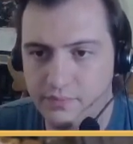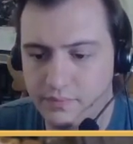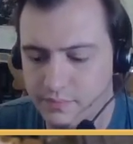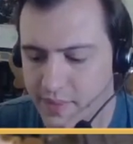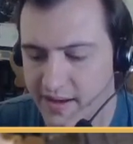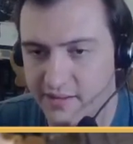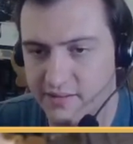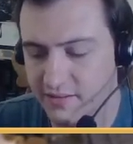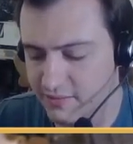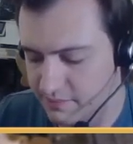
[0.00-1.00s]

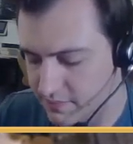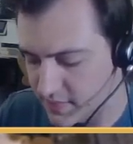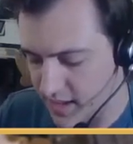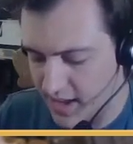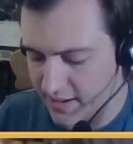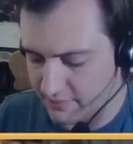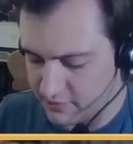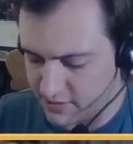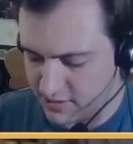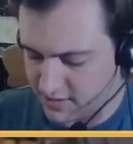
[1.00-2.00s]
banisters and I'm just
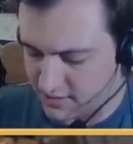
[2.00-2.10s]
gonna